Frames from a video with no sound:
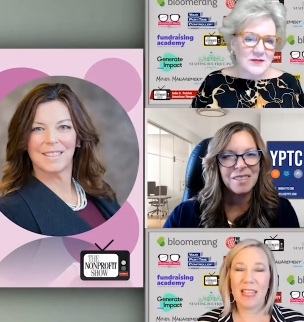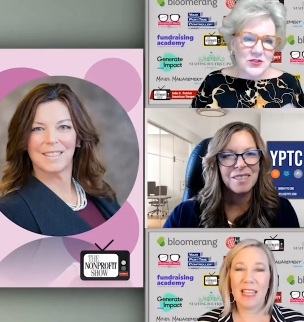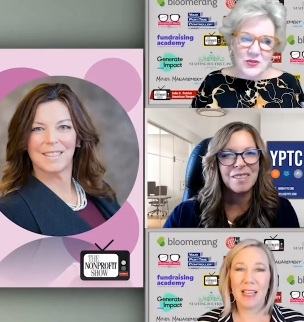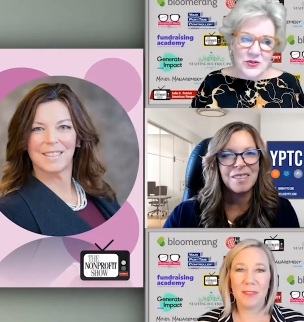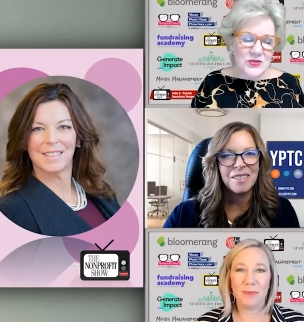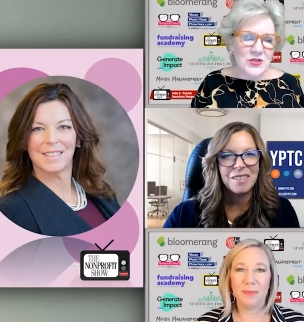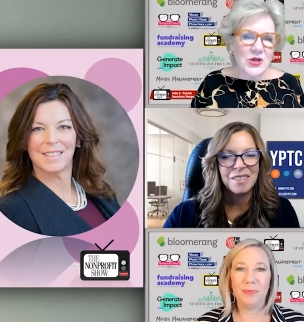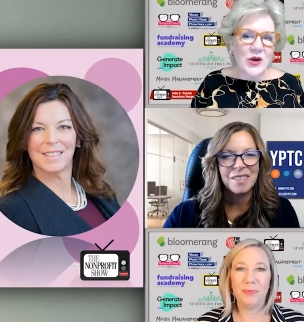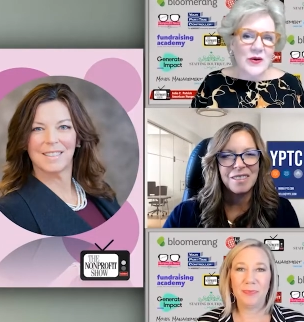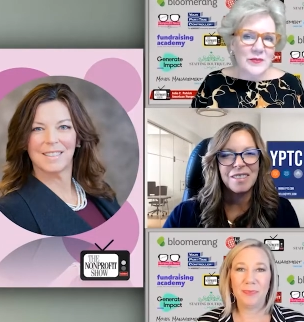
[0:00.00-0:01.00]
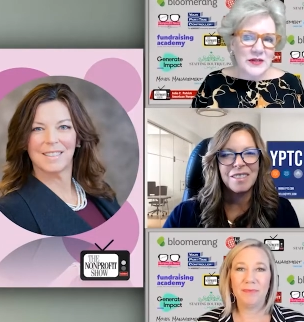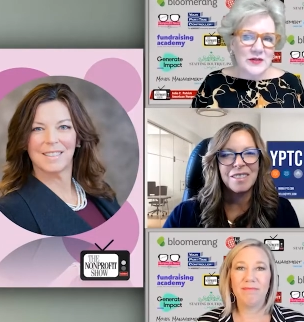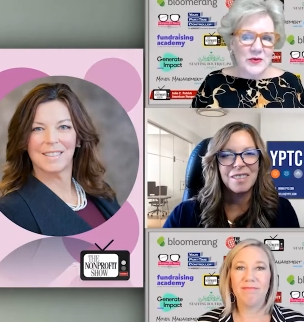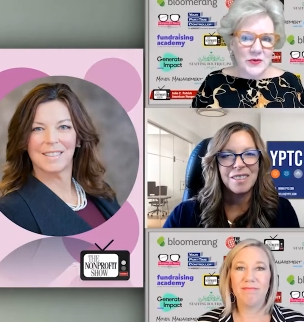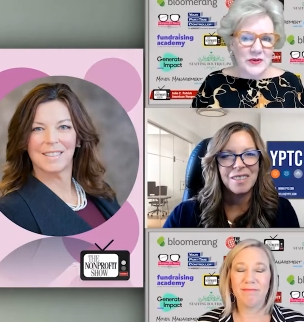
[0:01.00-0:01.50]
Speaker 1: 2 years ago. I
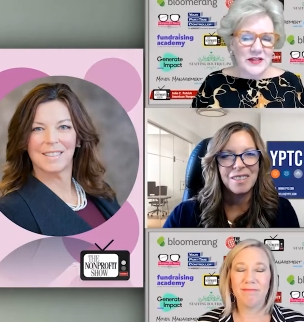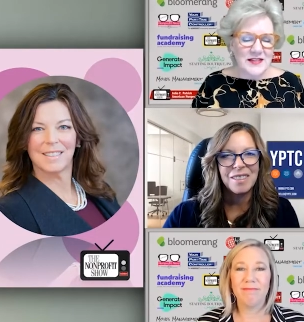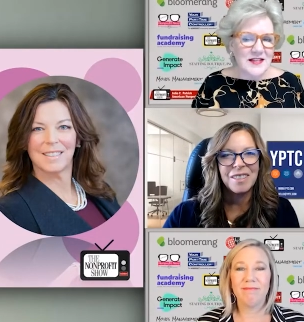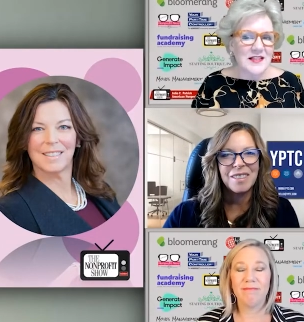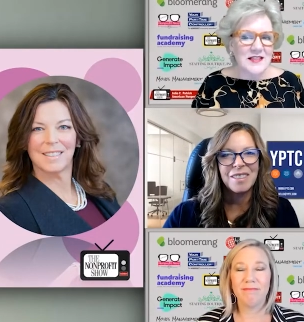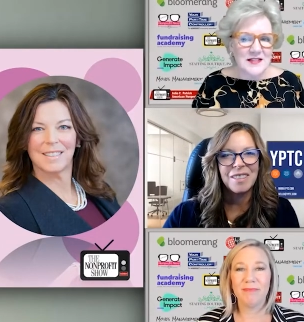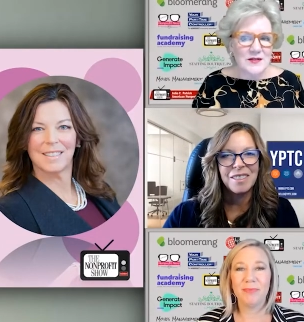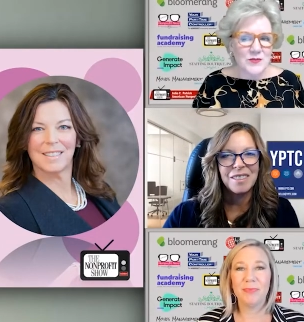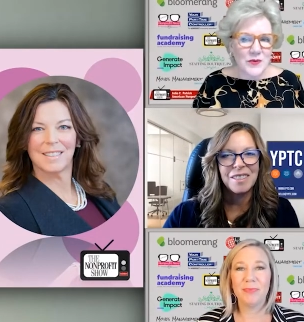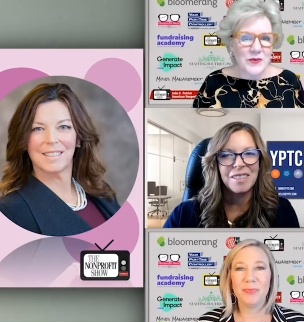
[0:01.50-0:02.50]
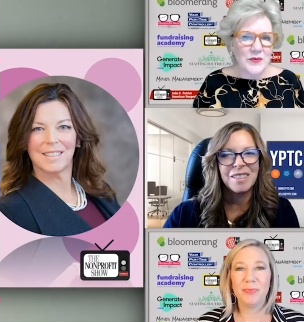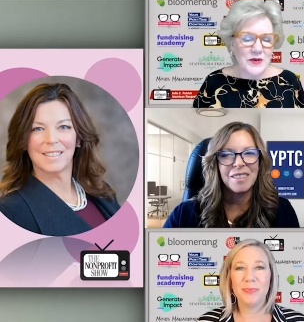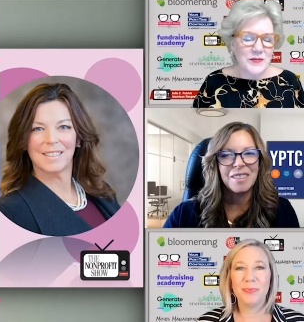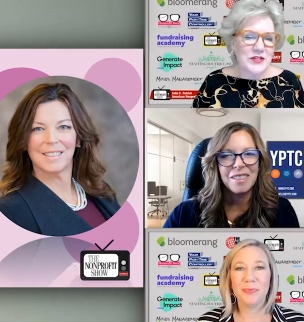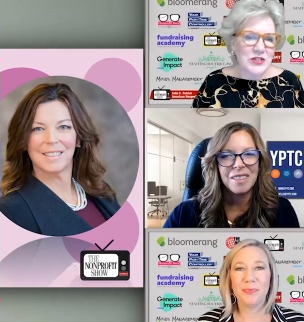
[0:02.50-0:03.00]
mean, we really said this is what we want
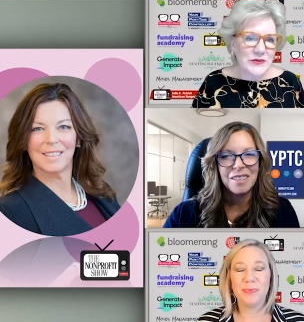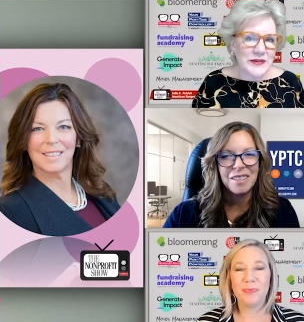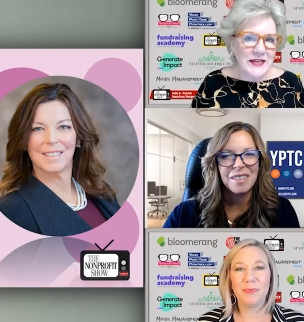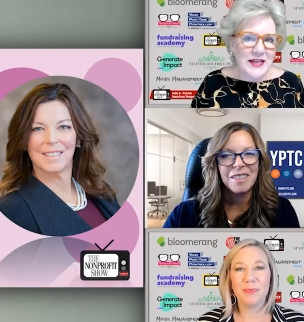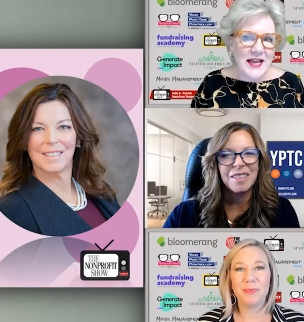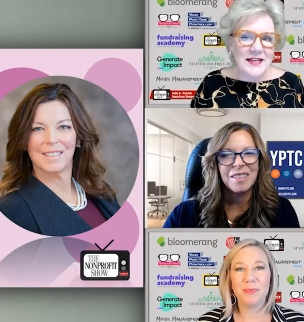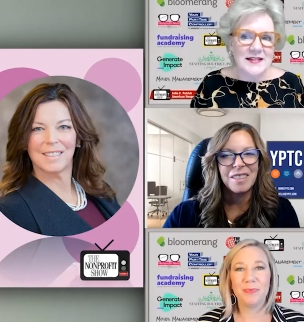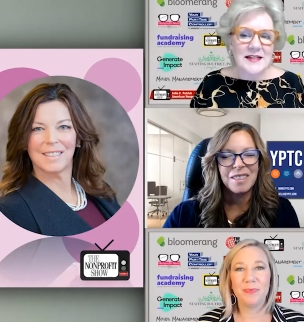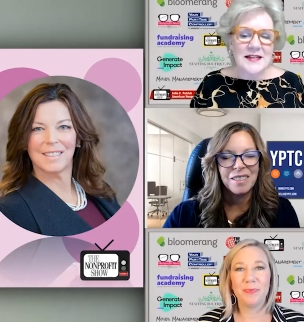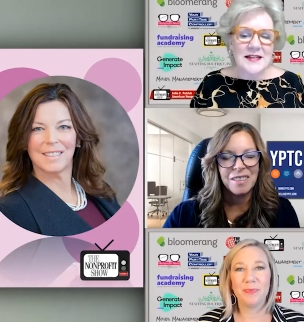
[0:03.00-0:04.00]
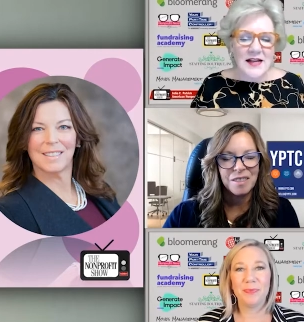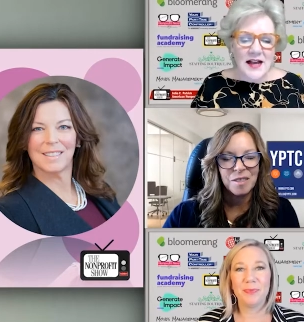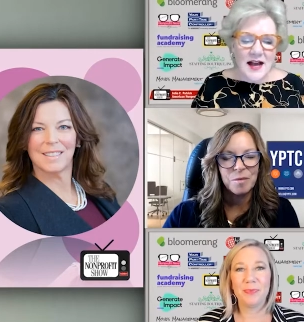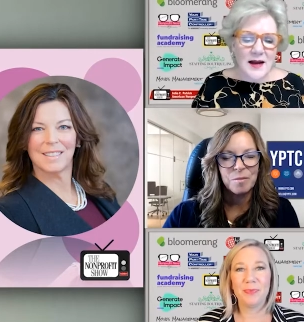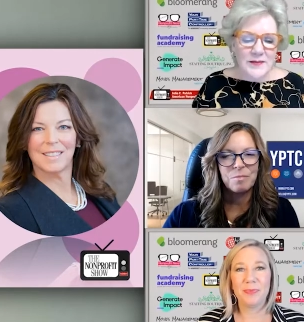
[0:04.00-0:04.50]
to be doing. And
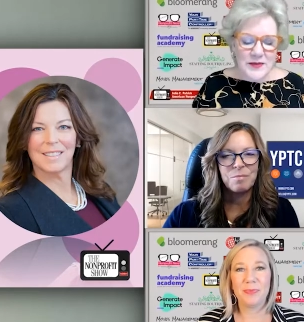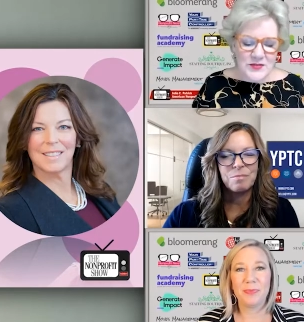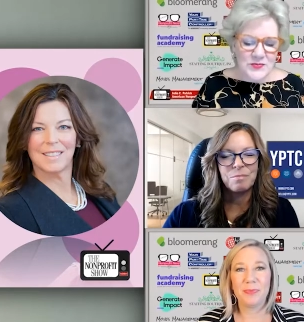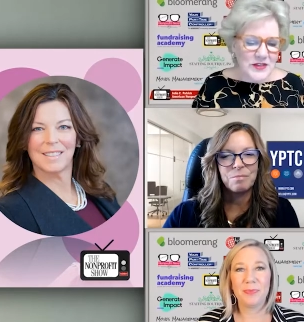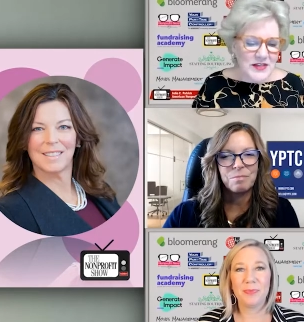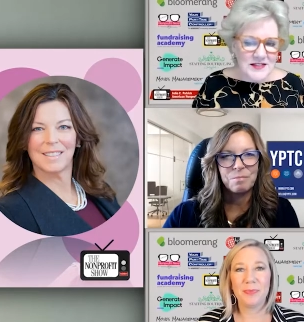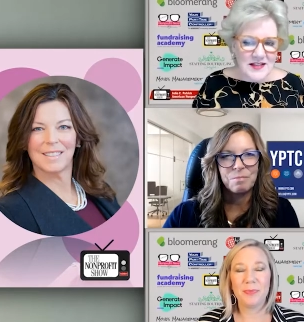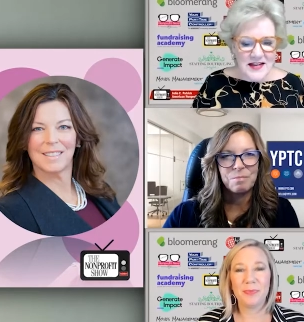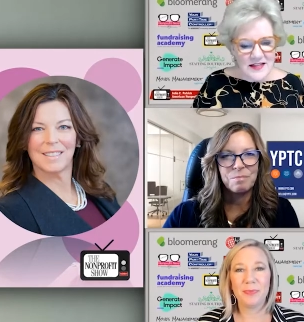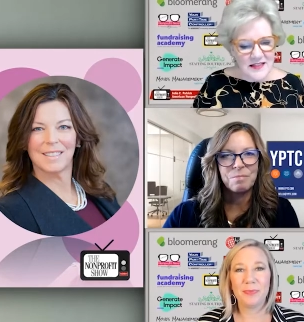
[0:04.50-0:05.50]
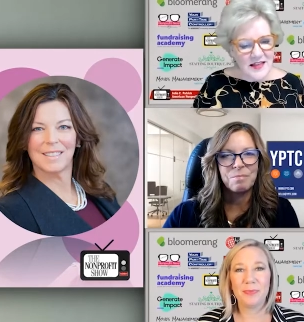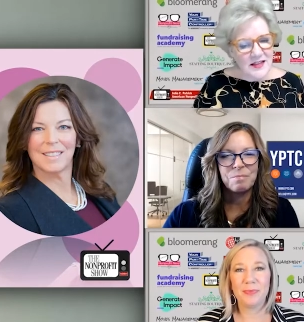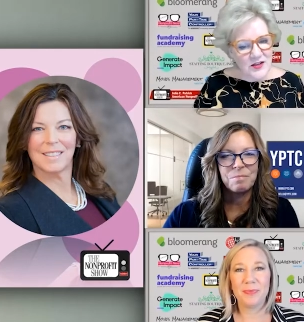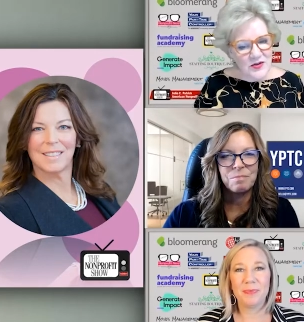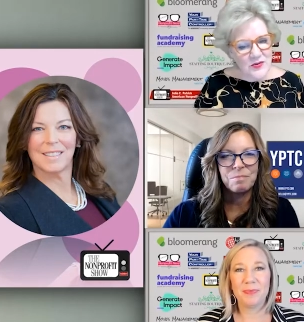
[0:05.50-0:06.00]
it's really exciting that
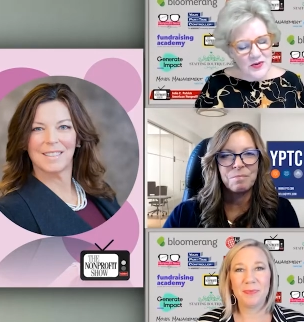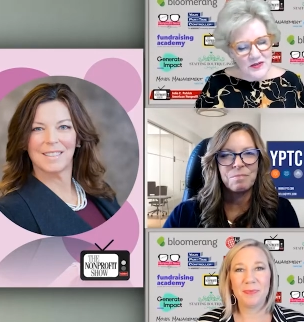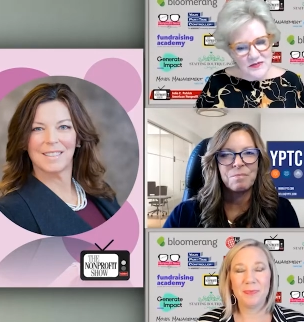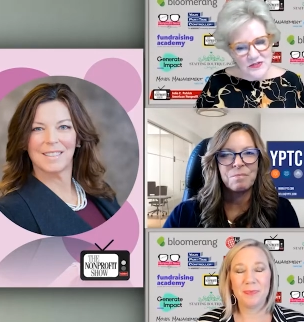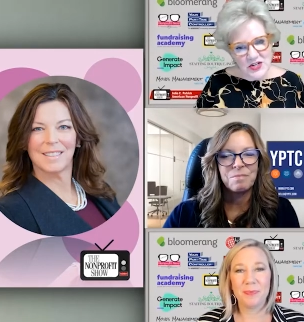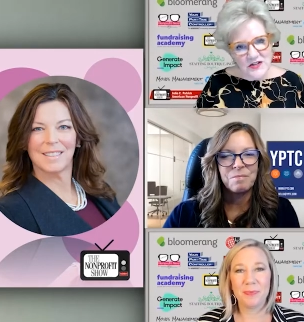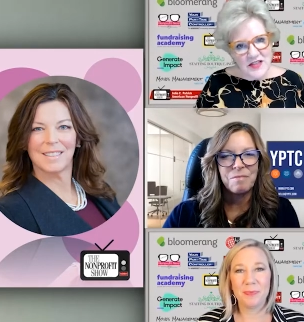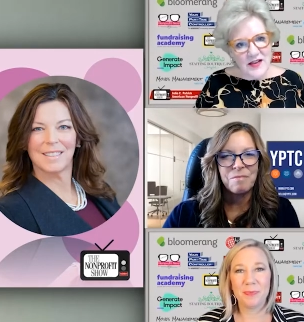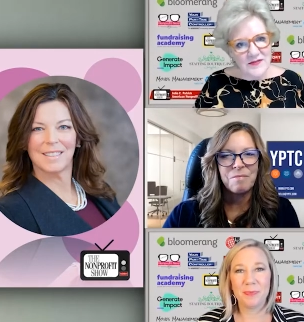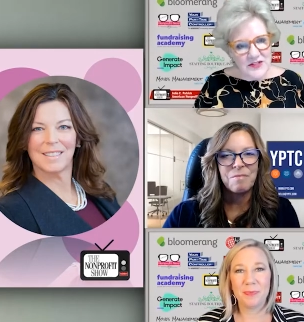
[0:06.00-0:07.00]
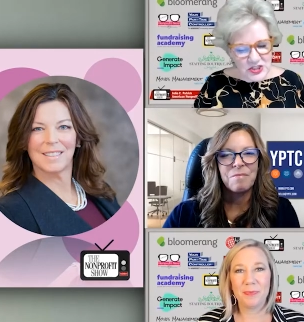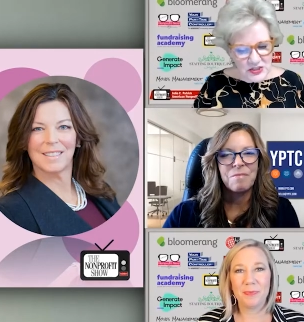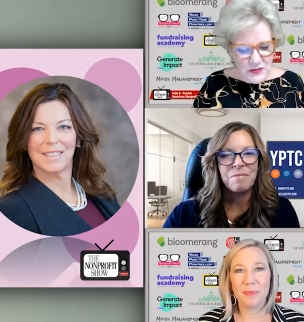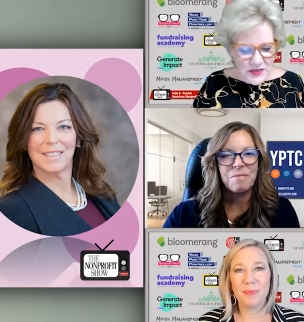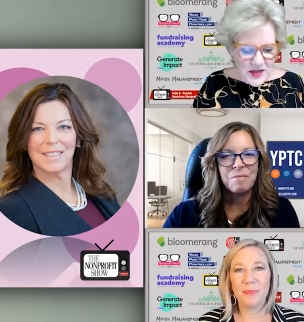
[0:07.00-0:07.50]
you have shared that
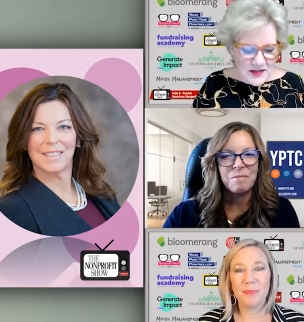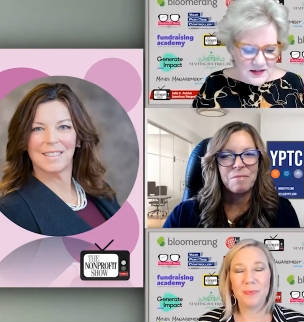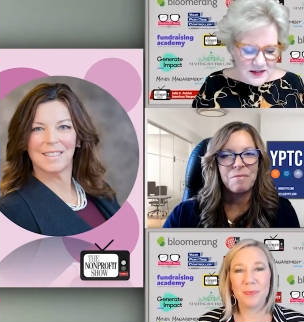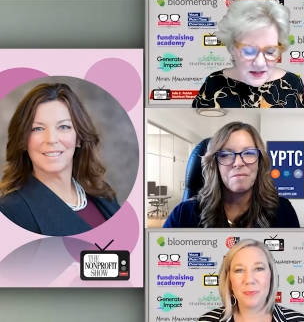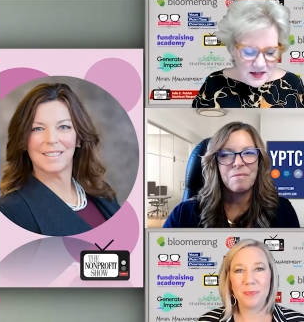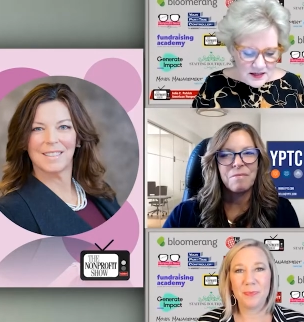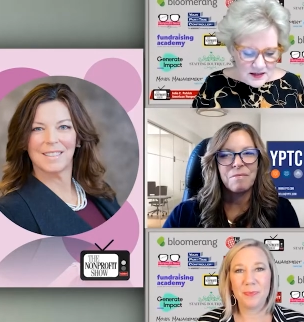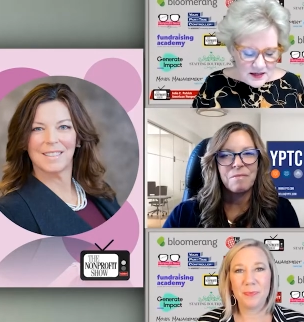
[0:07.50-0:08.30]
vision with us and